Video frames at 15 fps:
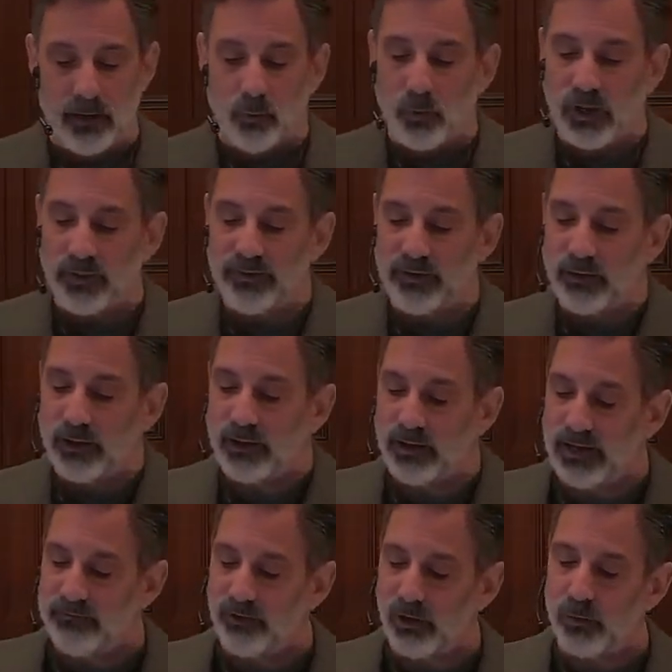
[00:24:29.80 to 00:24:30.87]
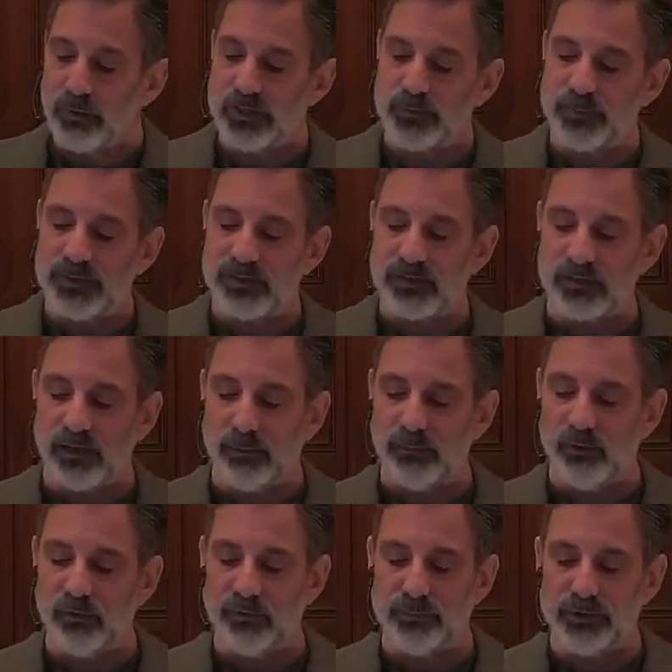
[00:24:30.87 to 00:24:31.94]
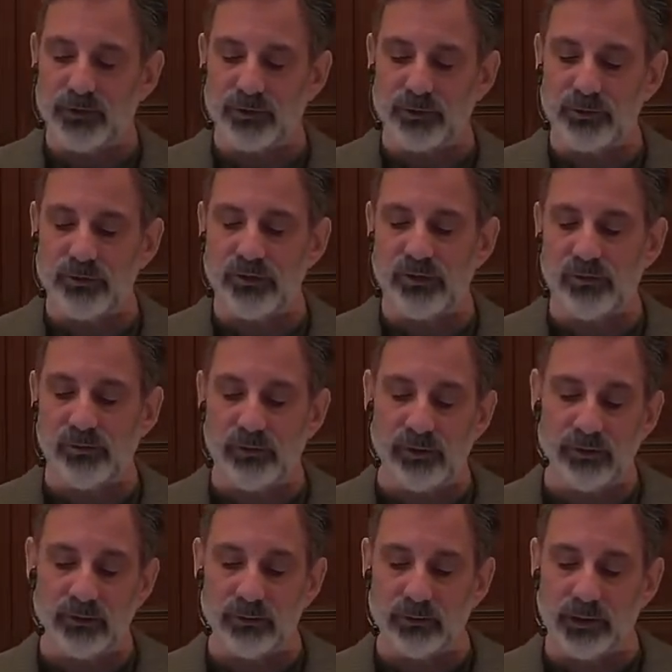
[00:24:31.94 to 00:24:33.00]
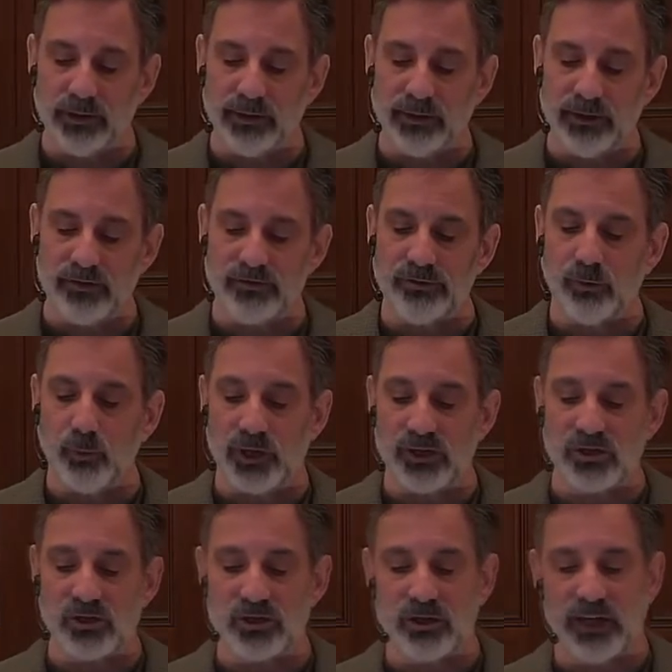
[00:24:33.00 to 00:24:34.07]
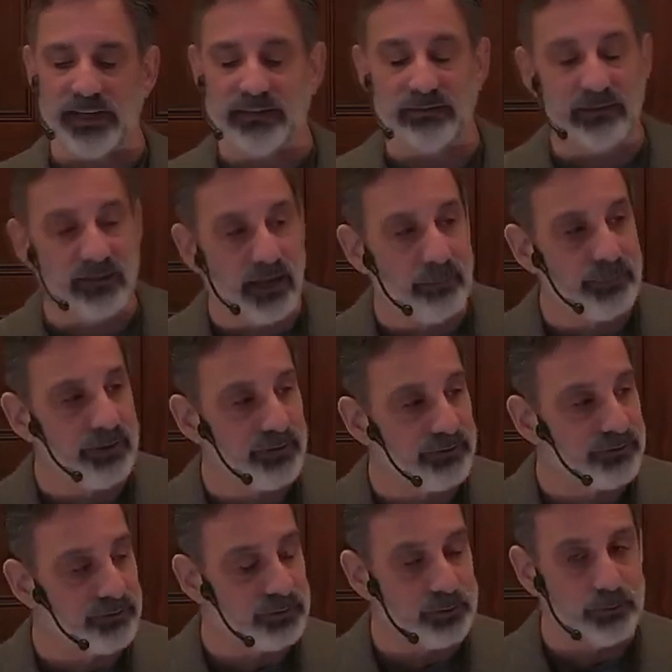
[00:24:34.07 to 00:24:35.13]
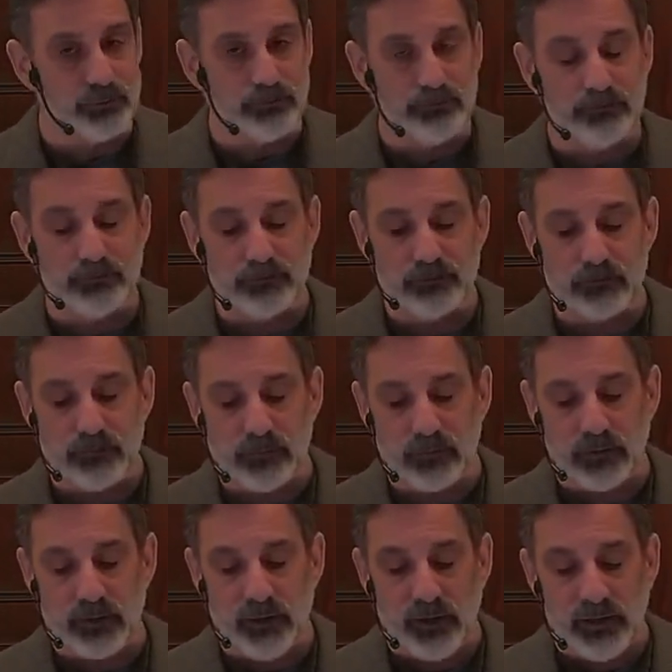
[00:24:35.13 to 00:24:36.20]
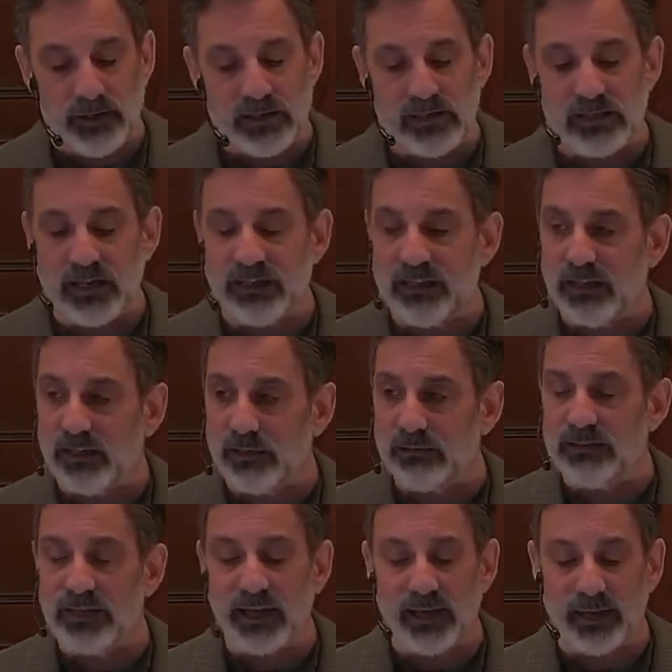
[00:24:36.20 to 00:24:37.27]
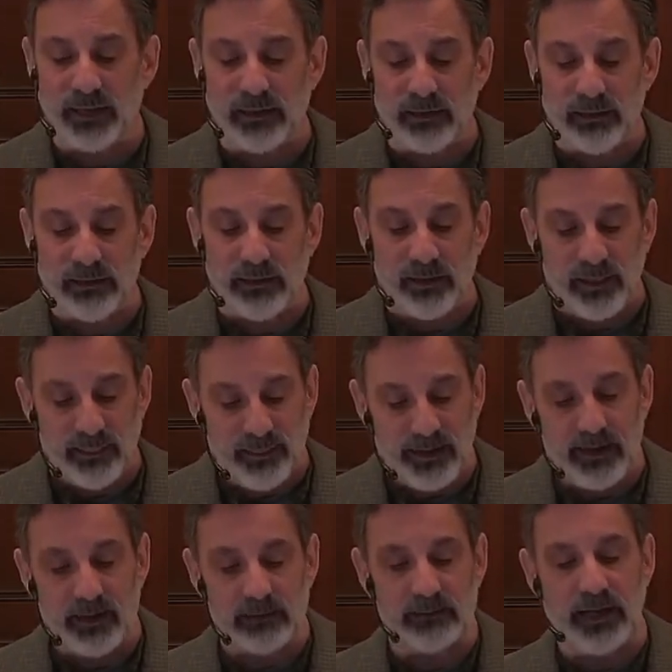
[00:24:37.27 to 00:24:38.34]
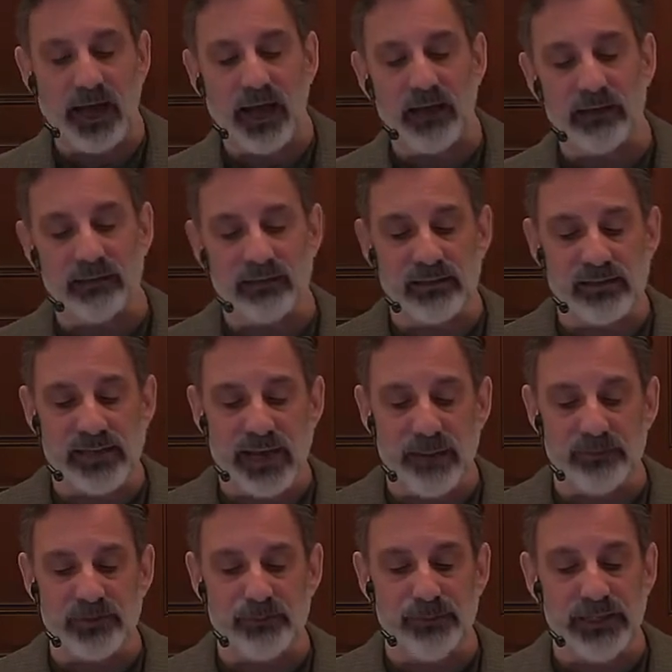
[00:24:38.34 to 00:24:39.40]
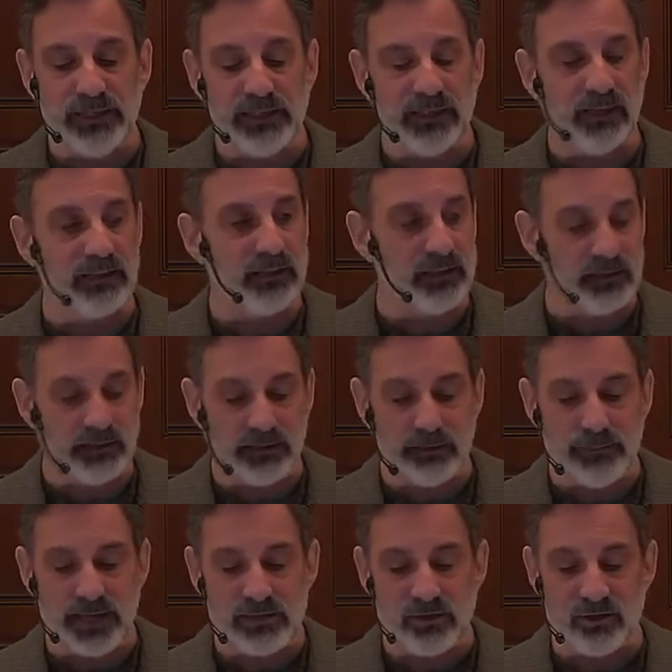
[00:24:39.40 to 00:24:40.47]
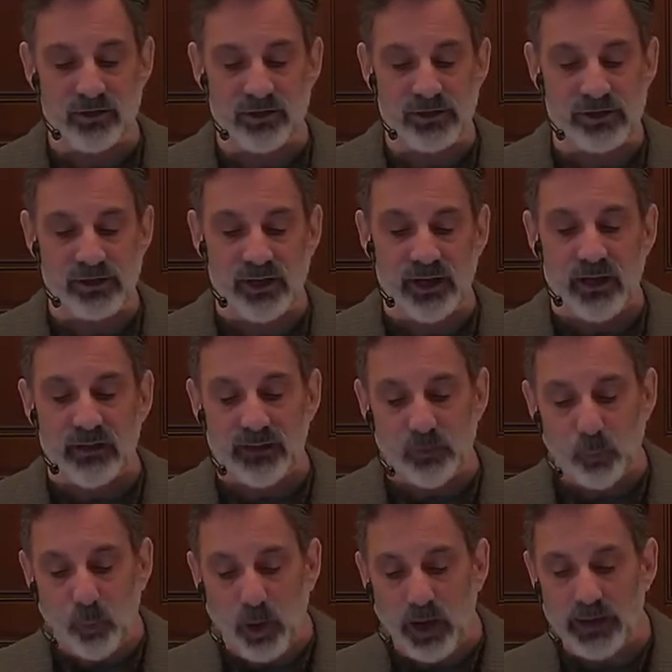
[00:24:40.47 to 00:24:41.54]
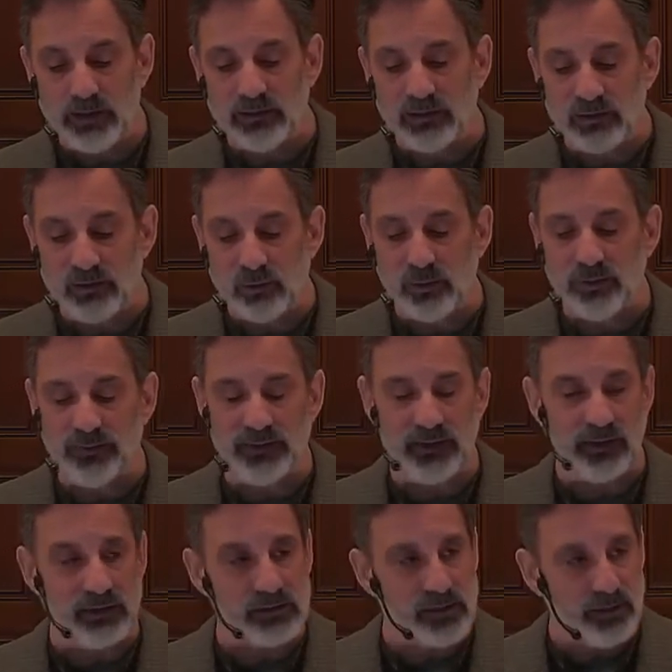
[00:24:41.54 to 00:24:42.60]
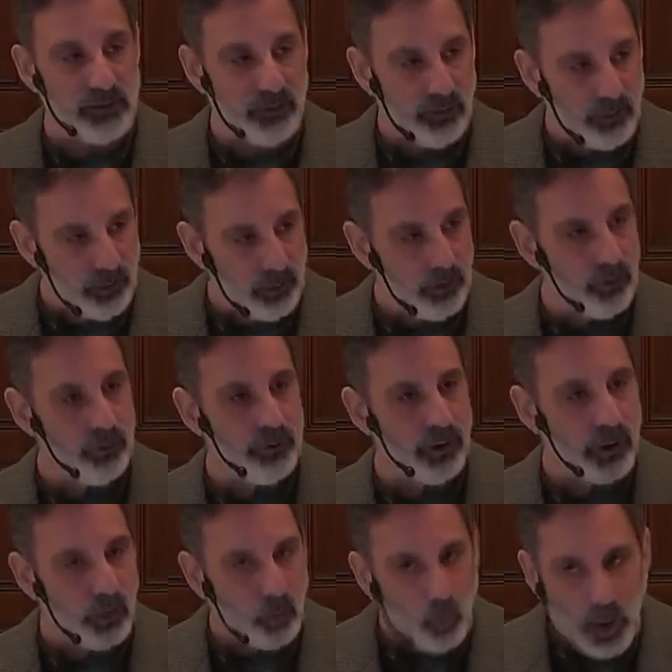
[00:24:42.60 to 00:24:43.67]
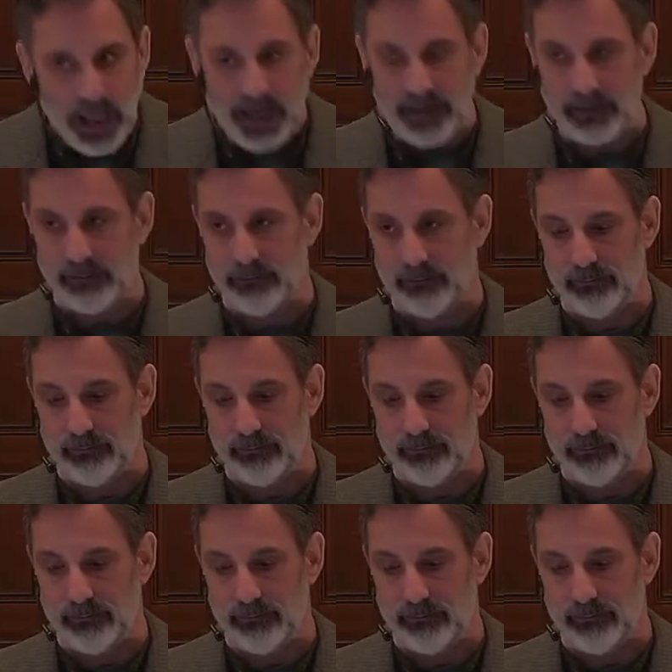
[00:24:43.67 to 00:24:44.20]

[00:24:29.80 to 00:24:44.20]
While there have always been some who have been true to the Lord, Israel went astray and did not bear fruit. Instead, he held God, they held God in contempt, beating and killing the messengers. They wanted to do things their own way.